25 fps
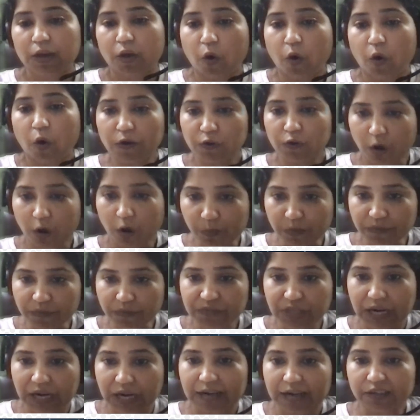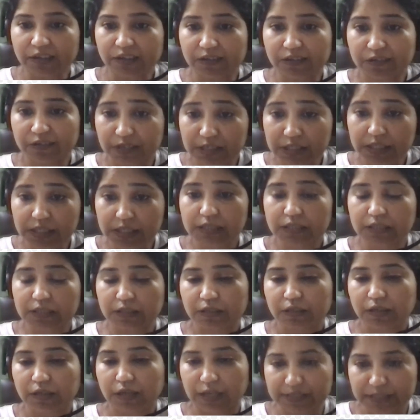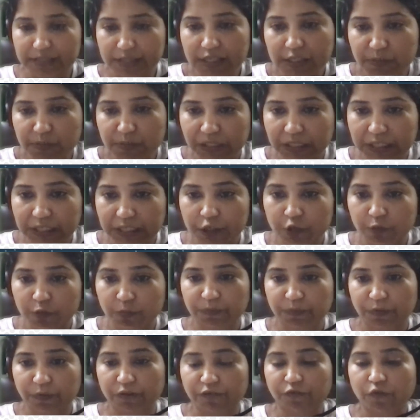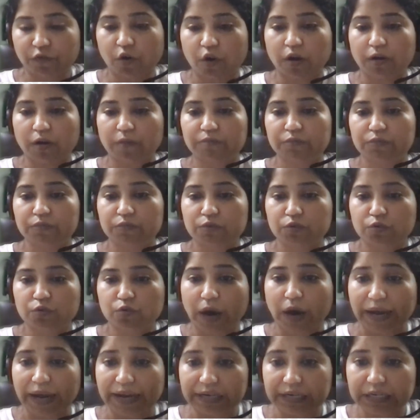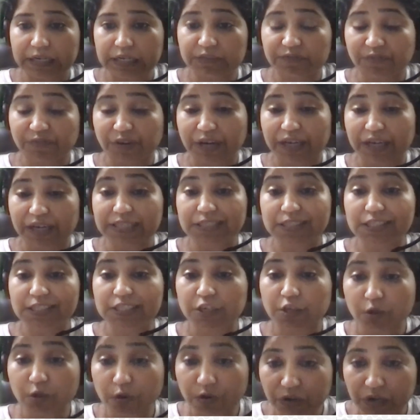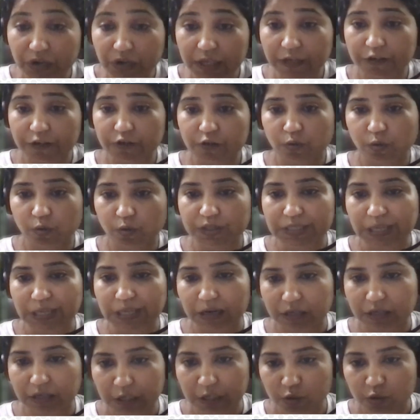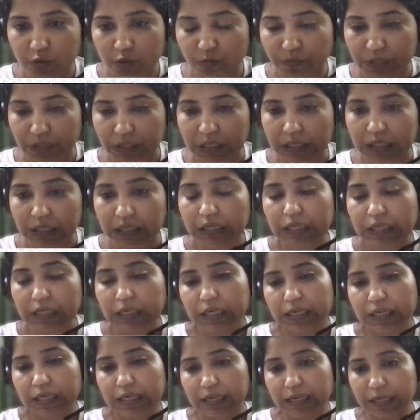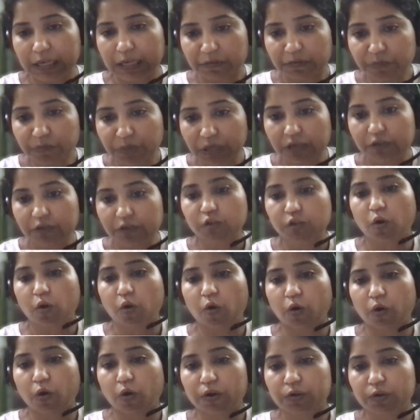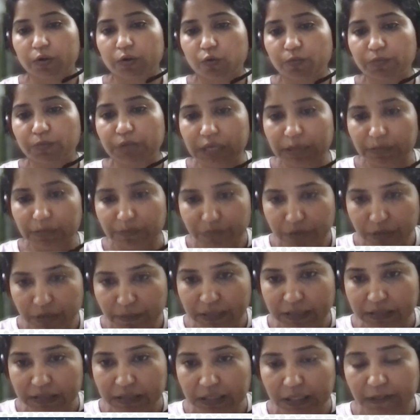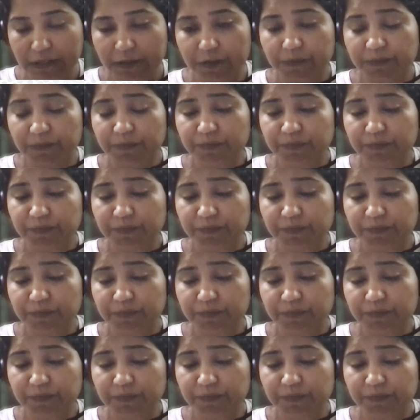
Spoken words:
On top of that, risk assessment need to be performed to identify security controls that need to be inbuilt or to be implemented.